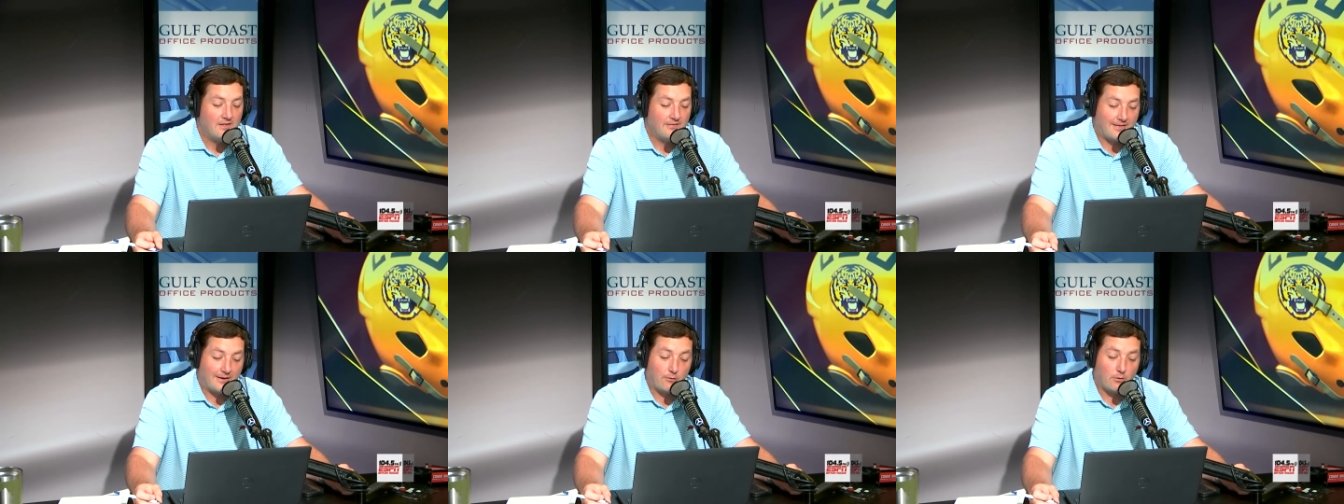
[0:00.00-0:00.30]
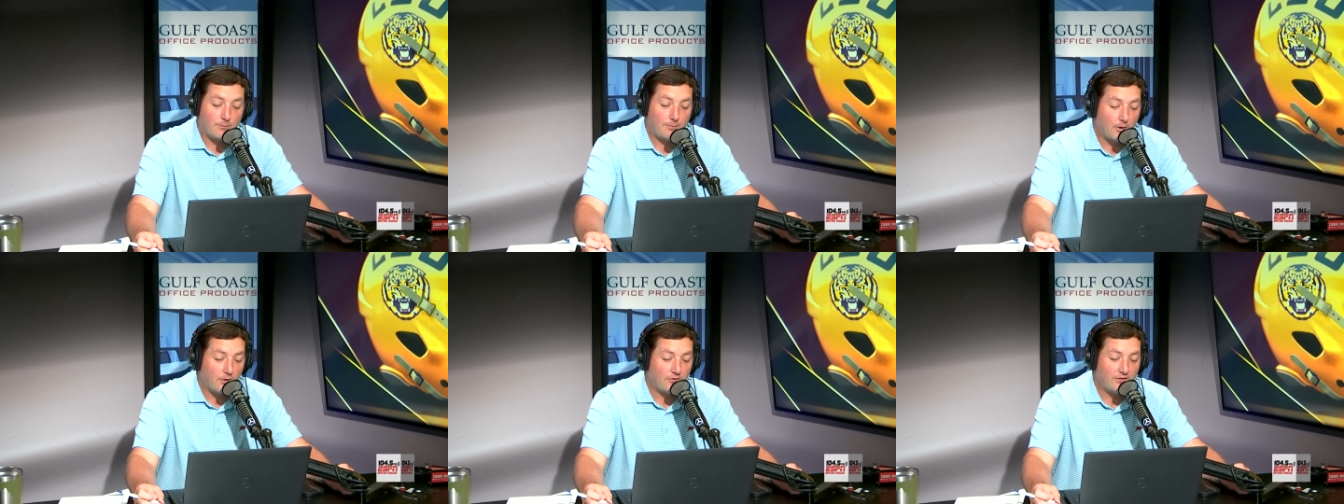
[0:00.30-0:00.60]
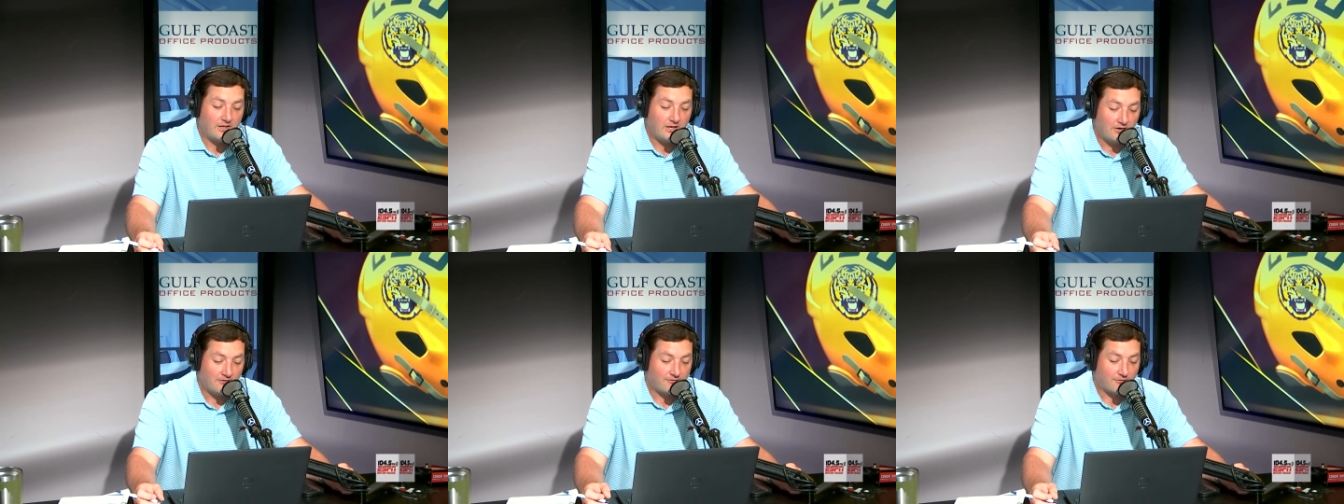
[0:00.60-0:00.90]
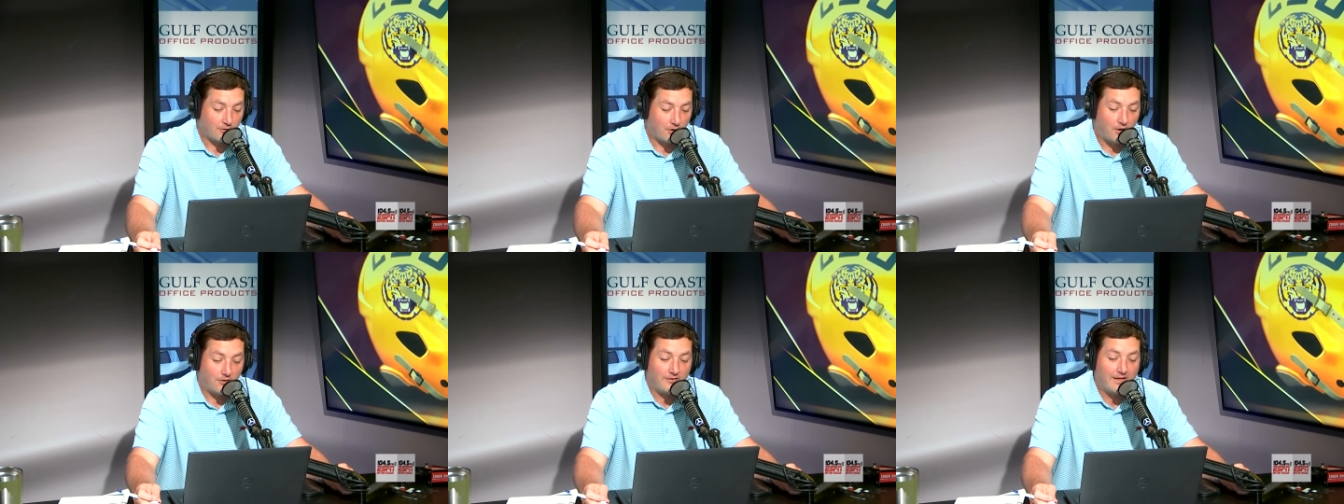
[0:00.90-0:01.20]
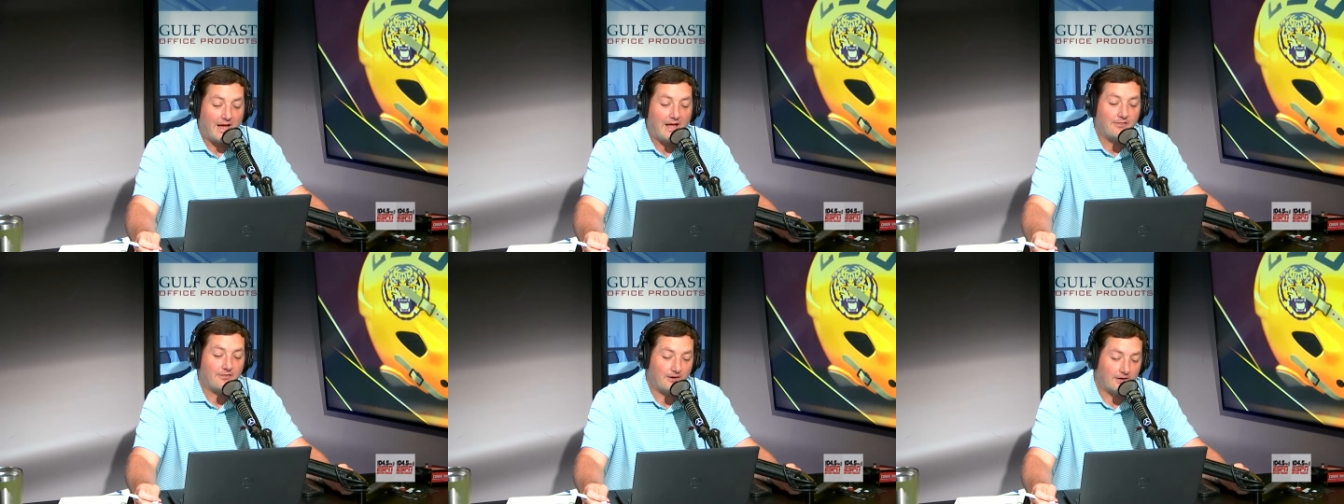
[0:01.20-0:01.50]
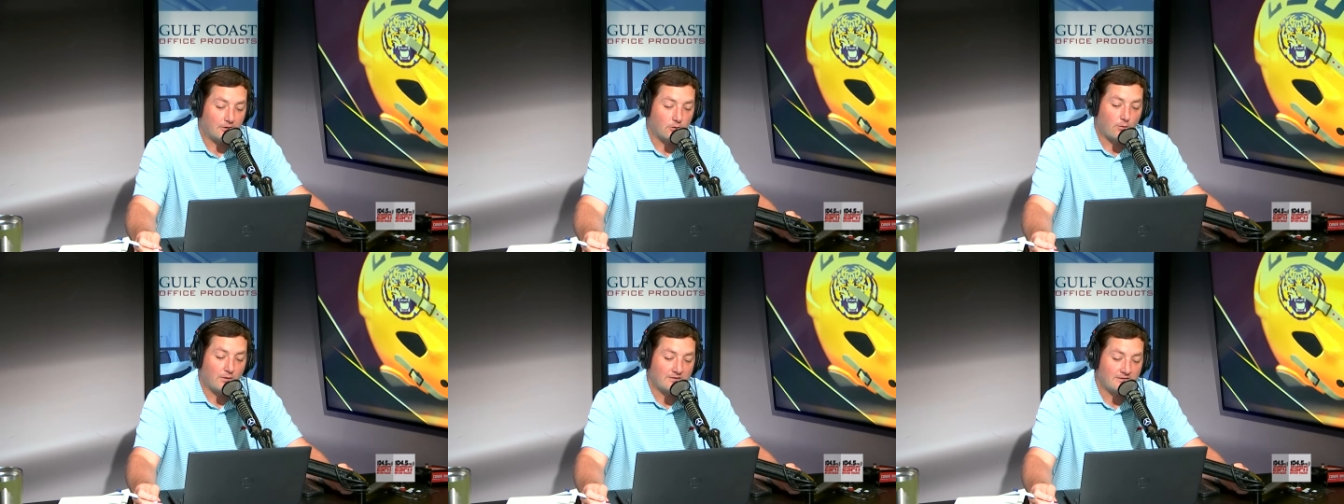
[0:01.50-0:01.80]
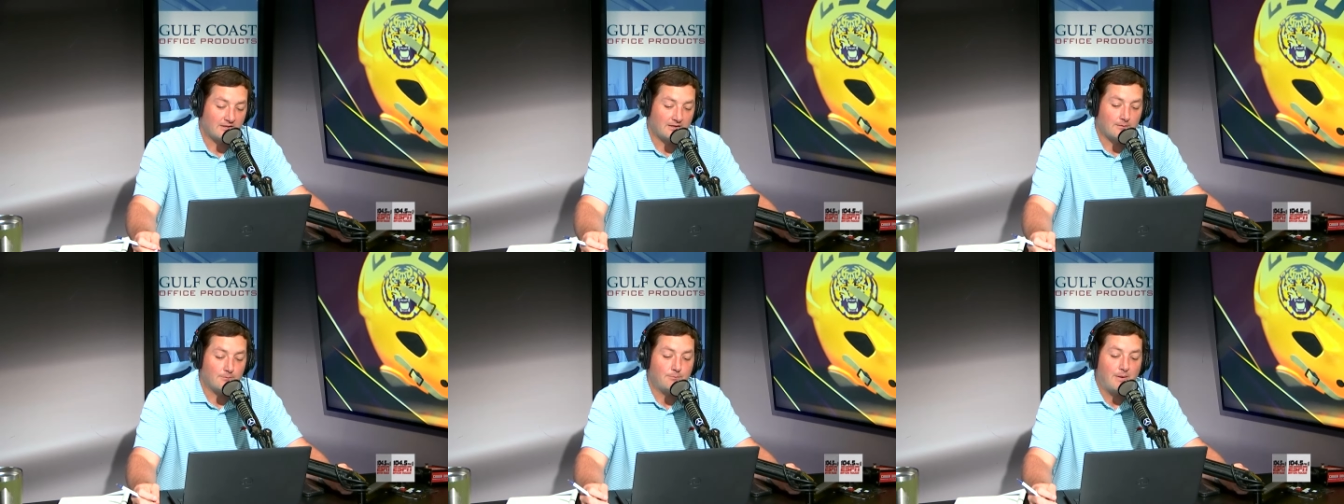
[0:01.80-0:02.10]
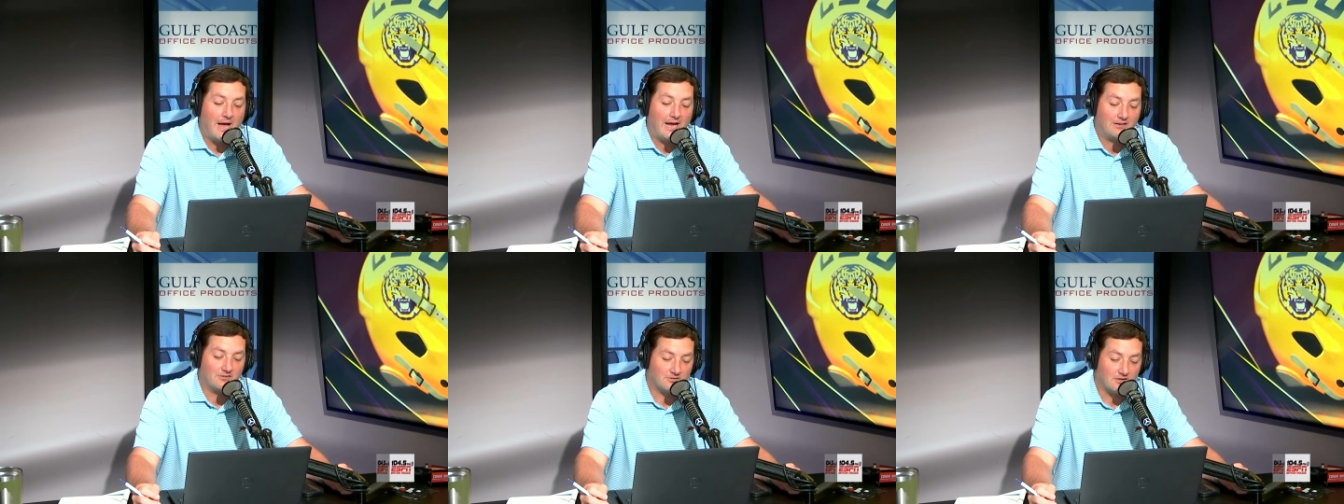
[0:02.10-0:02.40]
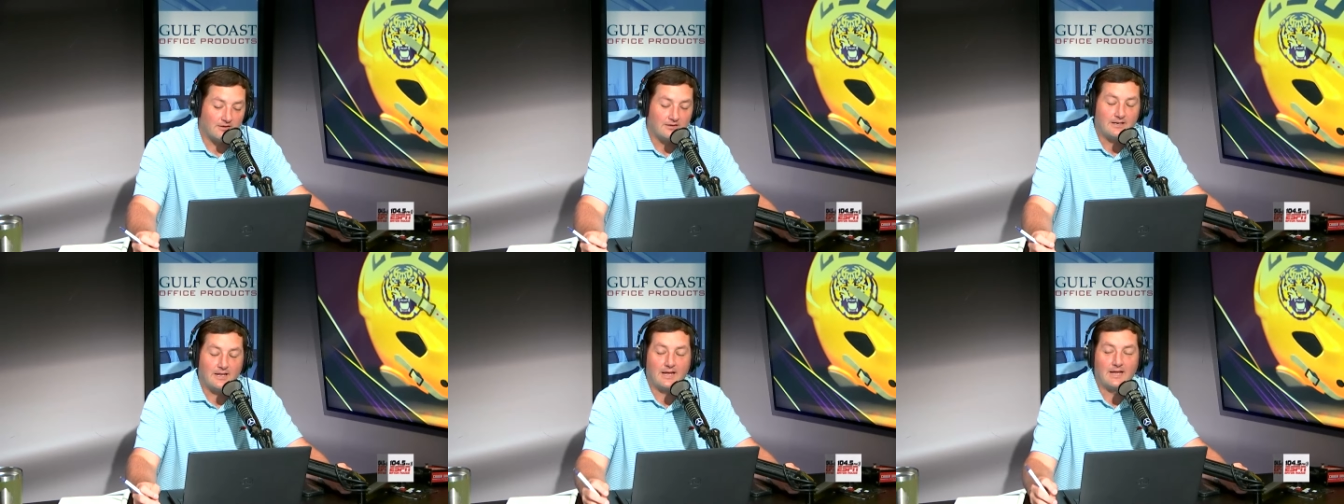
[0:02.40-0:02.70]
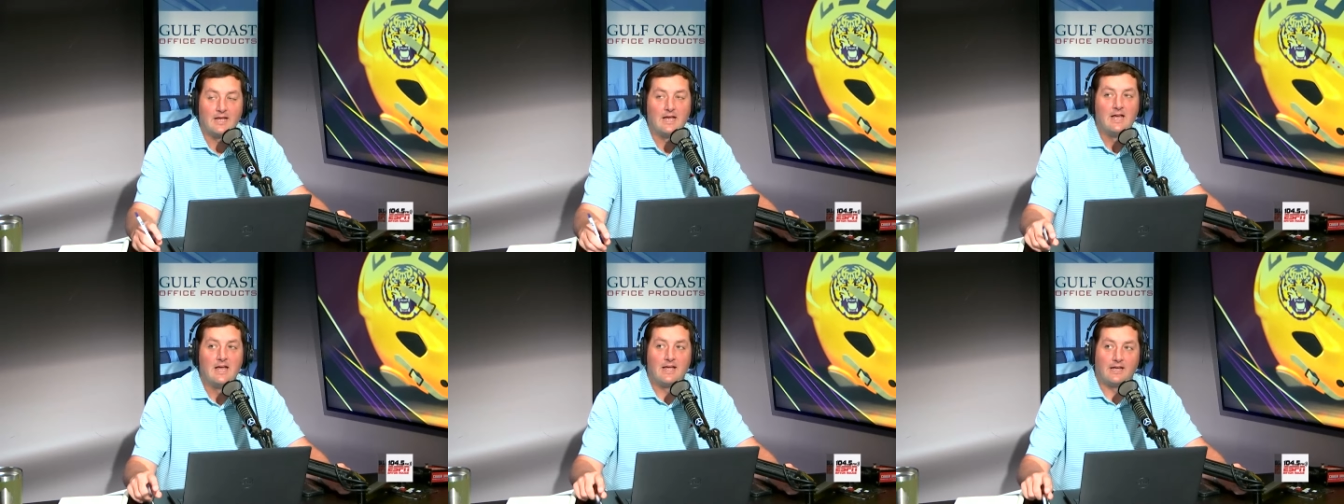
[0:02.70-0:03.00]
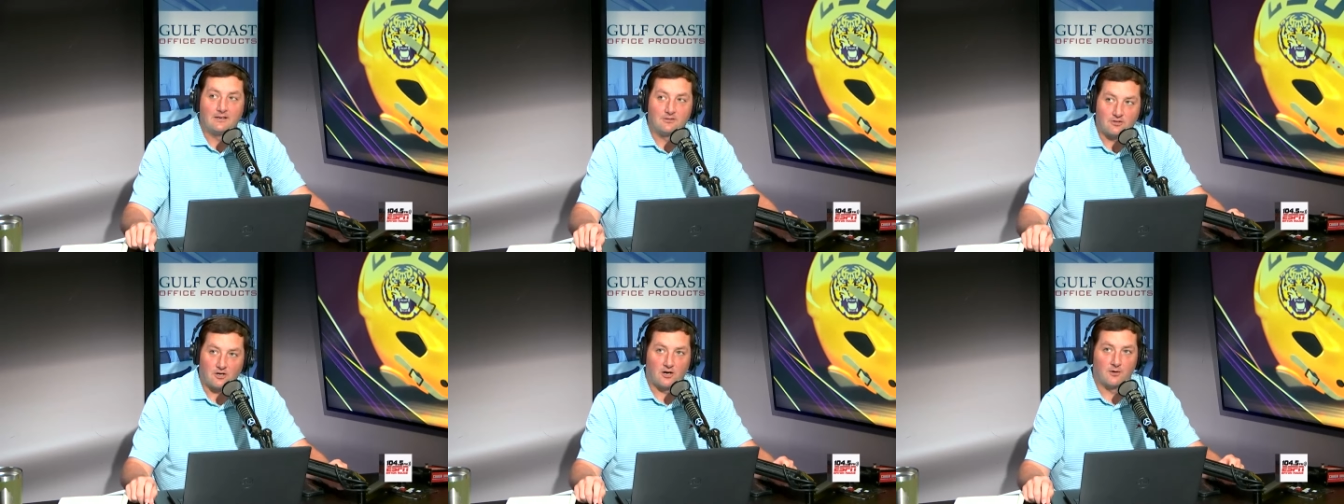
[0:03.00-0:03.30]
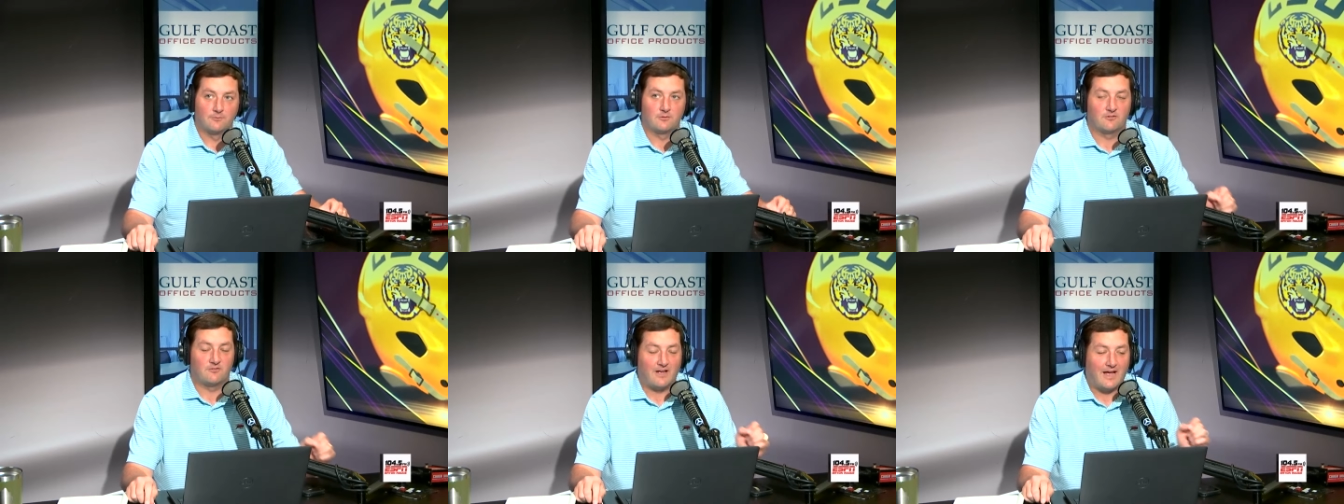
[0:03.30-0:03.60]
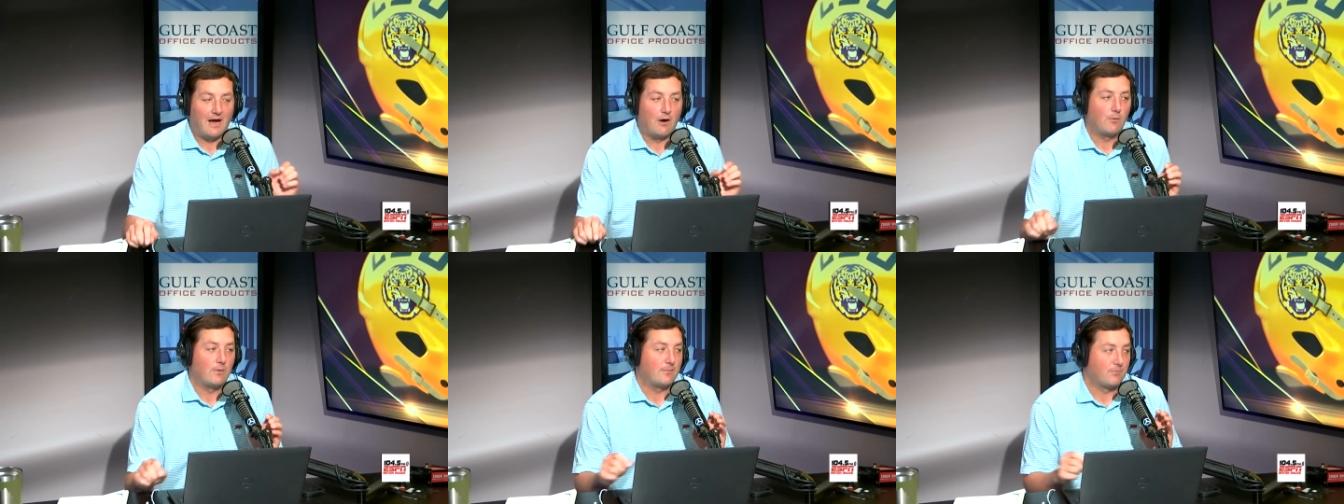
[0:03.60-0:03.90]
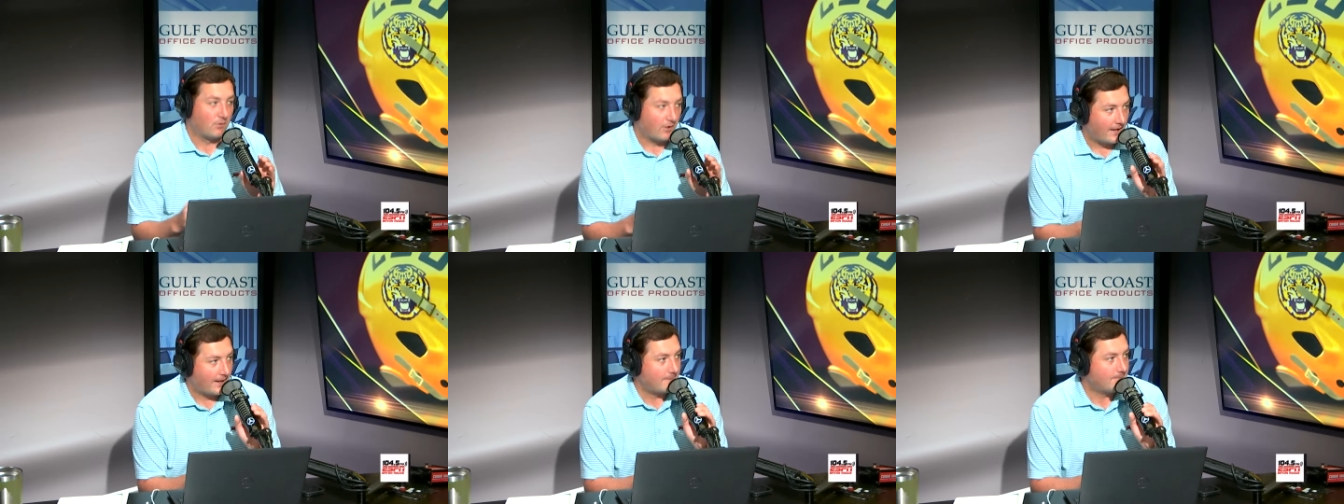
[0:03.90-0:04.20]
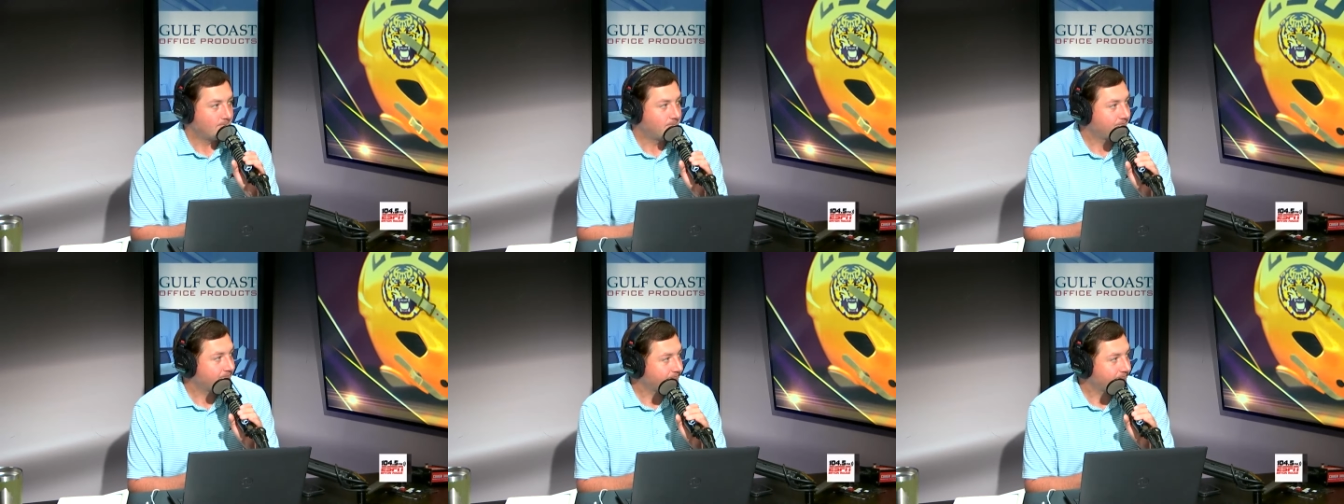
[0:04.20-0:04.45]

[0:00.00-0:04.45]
They were both here for all that. They're going to impact Sunday in terms of how we play.